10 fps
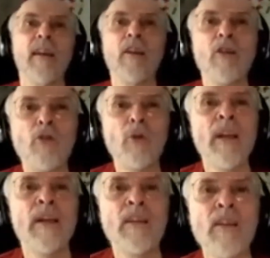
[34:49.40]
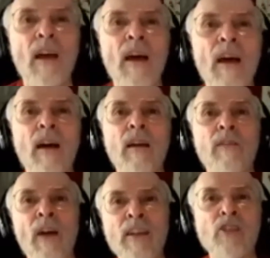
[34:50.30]
you treat it as a
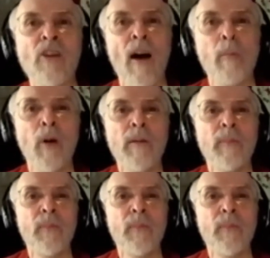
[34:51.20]
fight stopper.